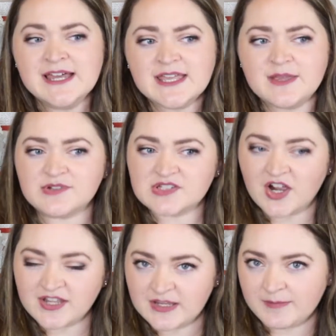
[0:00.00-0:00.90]
He was
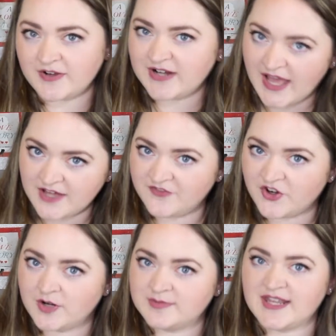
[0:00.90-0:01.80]
talking about
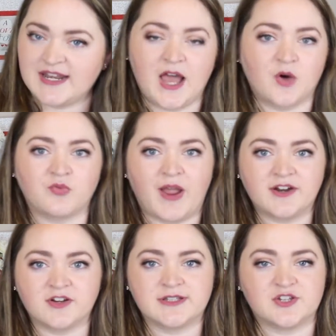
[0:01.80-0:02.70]
adverbs and how
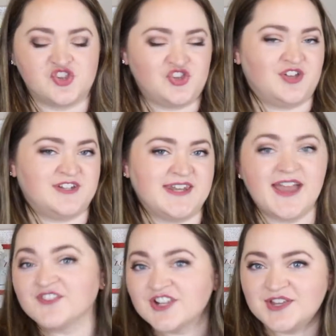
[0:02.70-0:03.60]
writers should
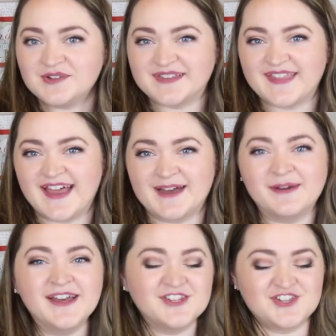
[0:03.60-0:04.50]
never use
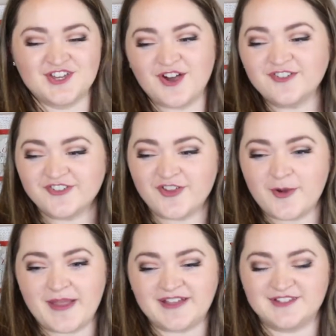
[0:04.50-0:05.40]
them, should go through
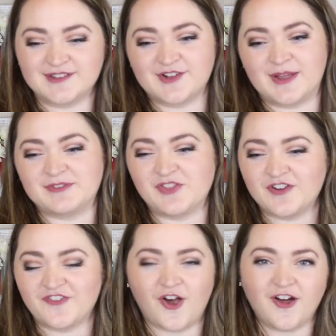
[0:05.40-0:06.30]
their manuscript,
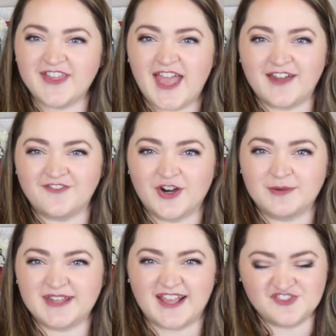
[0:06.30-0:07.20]
look for all the
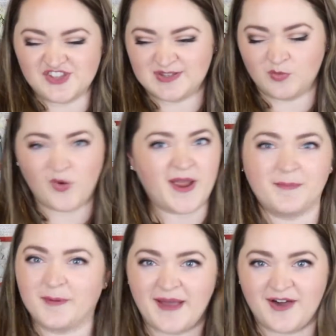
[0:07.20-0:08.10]
adverbs, and just
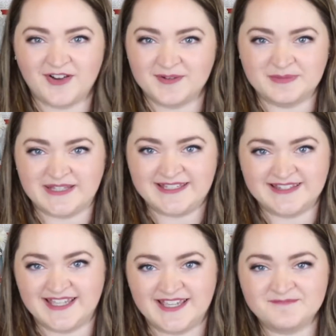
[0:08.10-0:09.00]
wipe them out
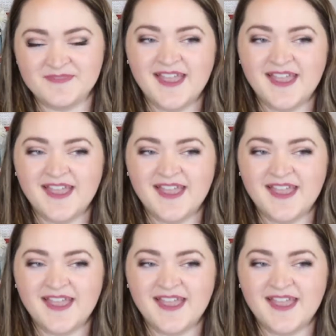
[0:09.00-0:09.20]
completely.